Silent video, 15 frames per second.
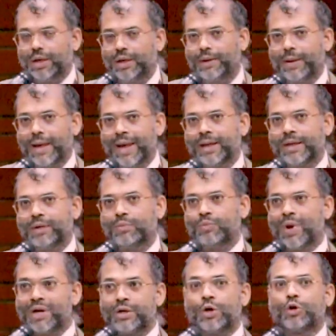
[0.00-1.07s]

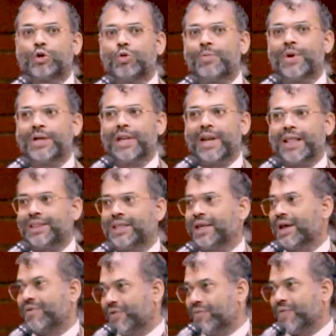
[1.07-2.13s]
And one document that I
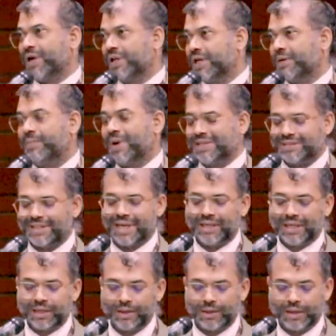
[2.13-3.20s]
think everyone here must
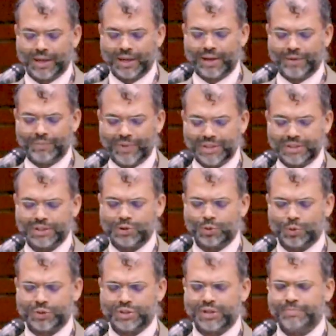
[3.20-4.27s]
study, which
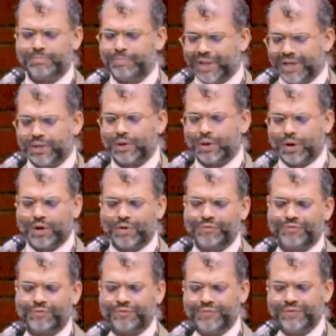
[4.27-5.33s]
shows a bit
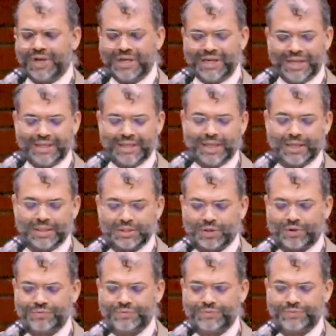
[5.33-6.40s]
of the
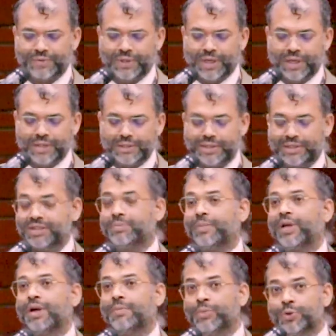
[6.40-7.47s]
details of
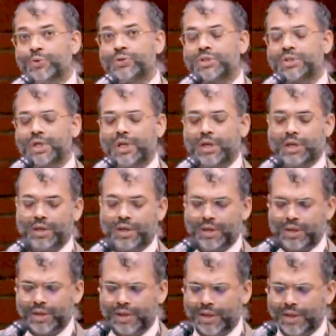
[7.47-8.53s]
systemic abuse.
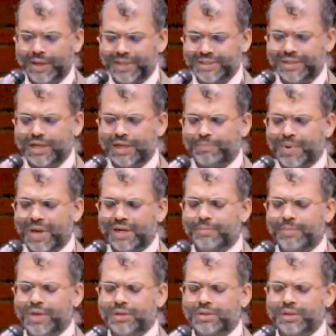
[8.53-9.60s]
This is the
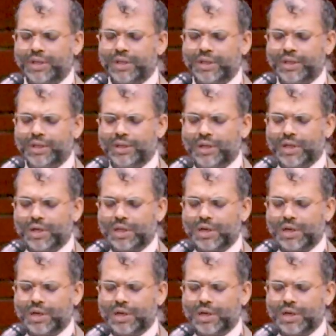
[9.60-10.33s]
Parliamentary